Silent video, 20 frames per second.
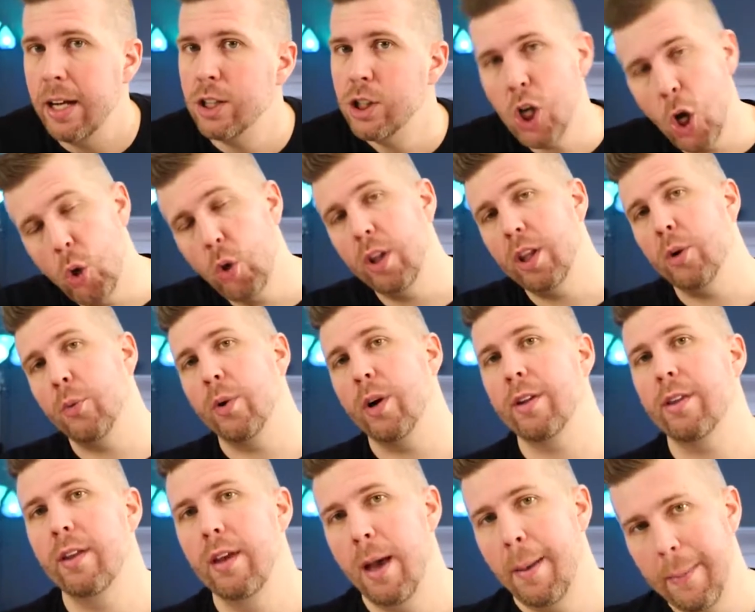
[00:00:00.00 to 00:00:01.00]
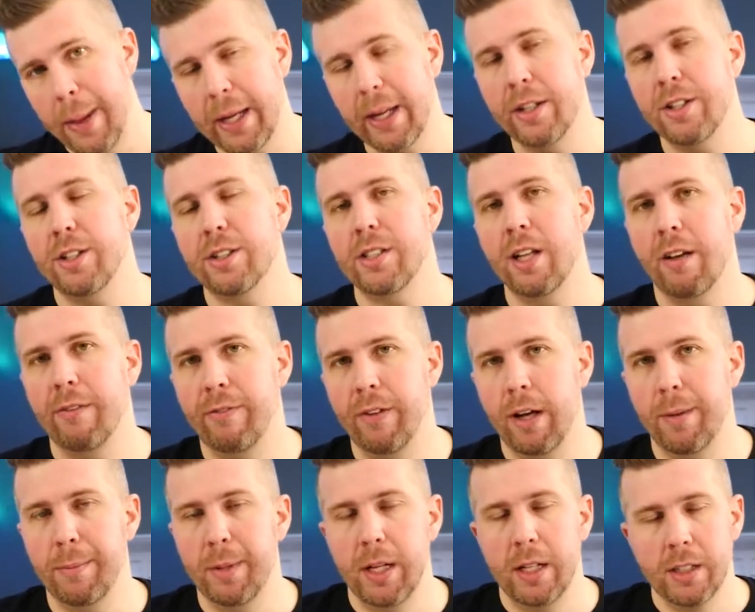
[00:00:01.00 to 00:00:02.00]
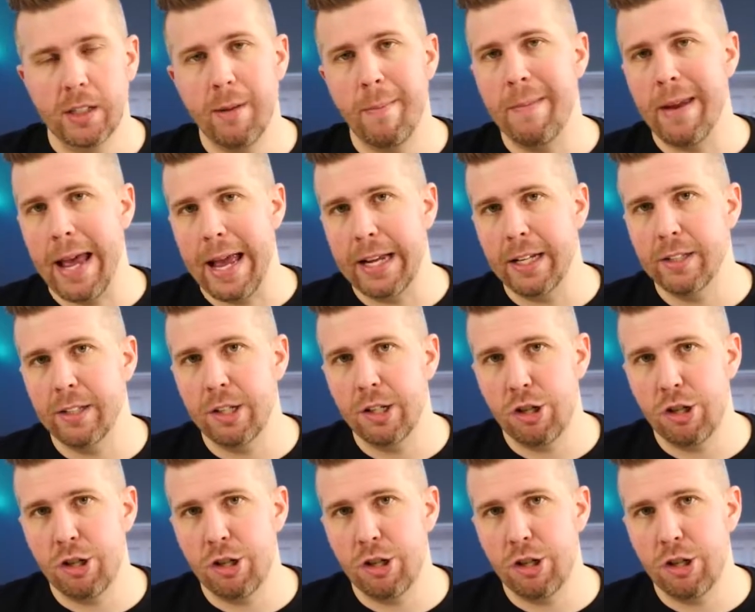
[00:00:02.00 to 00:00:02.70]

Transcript: Totally worth picking yourself up some nice